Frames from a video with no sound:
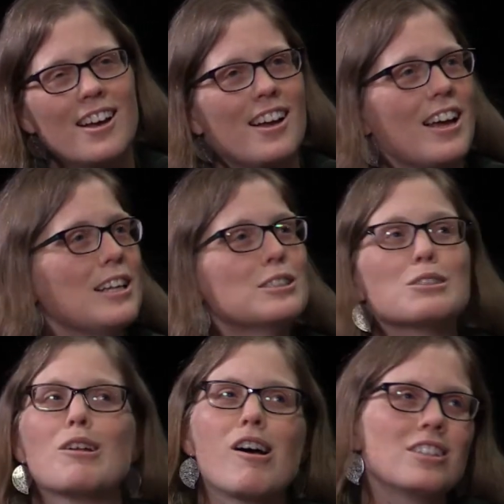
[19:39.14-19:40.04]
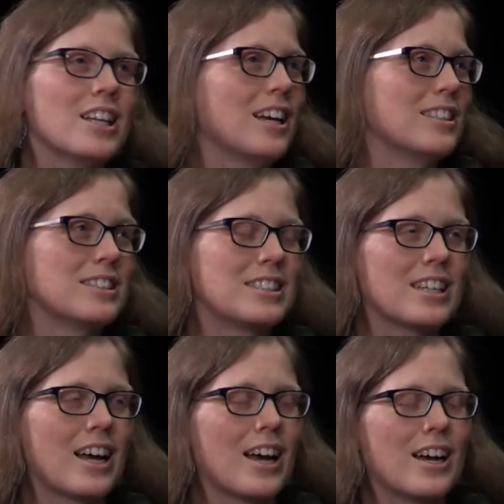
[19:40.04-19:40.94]
it's a long list.
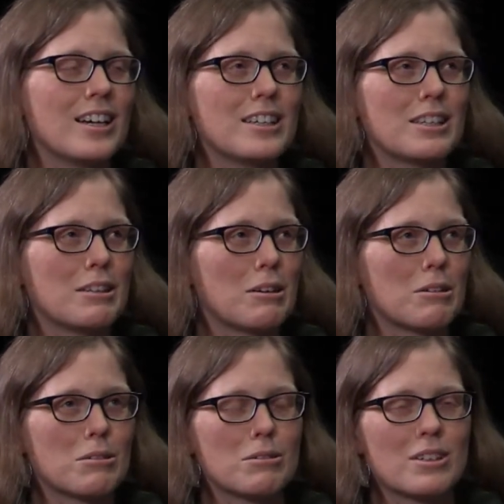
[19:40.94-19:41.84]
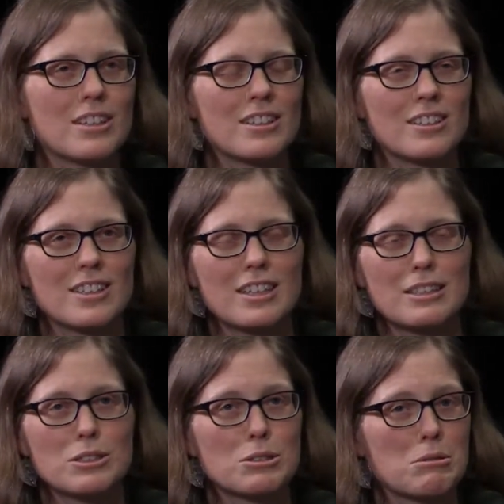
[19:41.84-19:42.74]
Uh, you know,
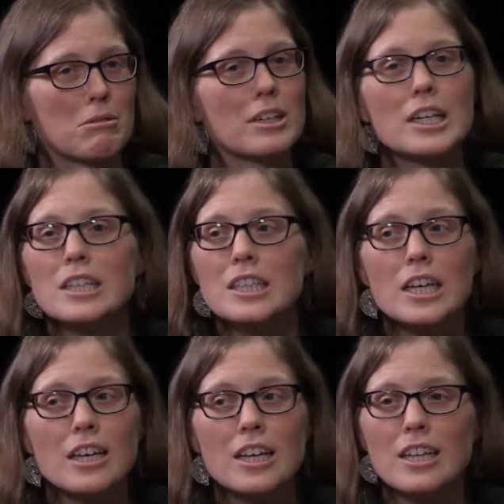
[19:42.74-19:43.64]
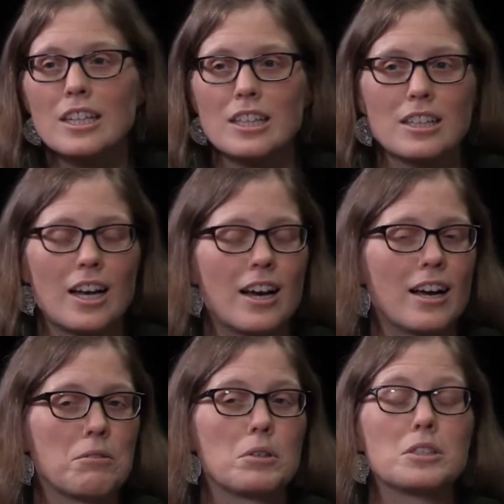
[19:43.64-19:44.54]
historically,
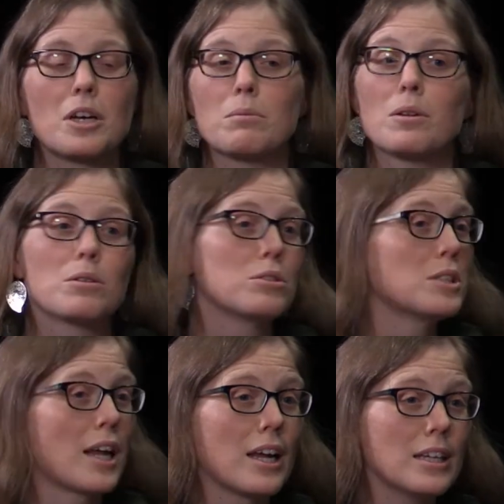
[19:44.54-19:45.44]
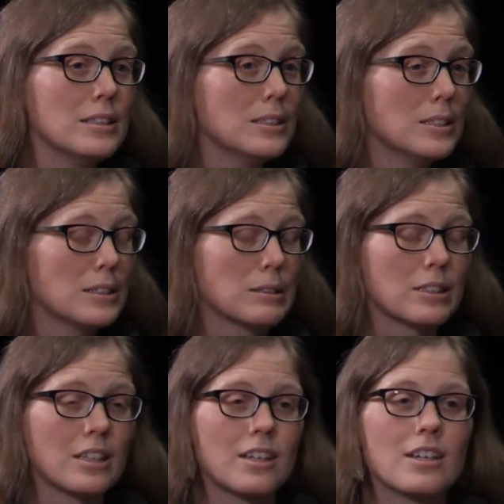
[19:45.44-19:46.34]
uh, we can talk about the Crusades.
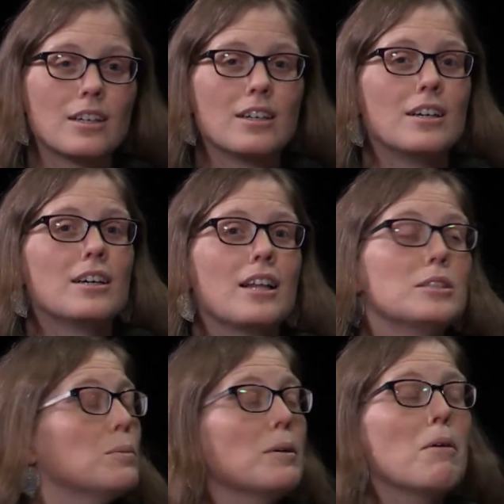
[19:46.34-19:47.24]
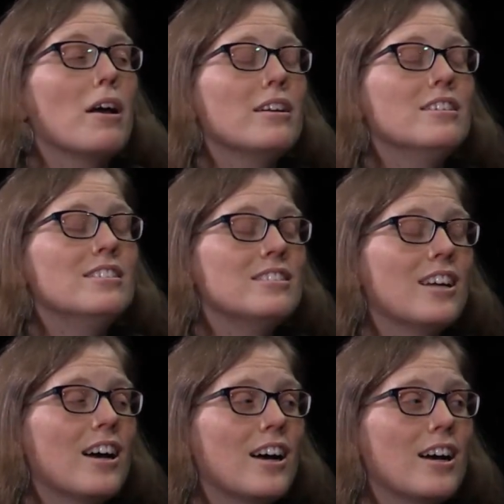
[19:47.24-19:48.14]
That's a big one.
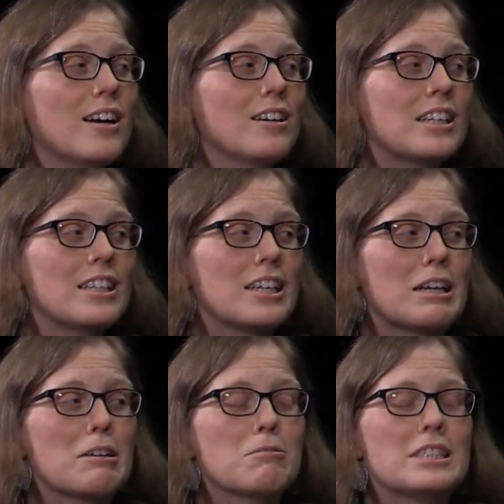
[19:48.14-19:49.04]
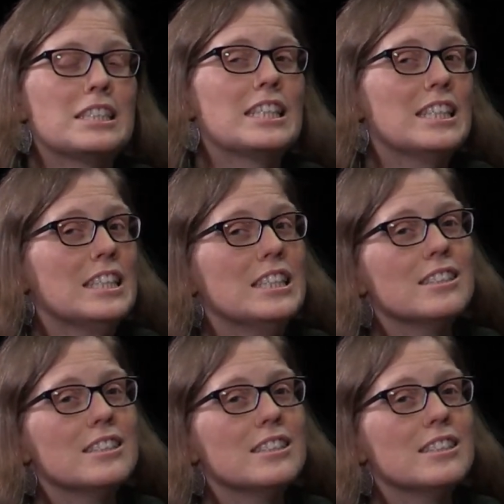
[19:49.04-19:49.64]
Uh, you know, we didn't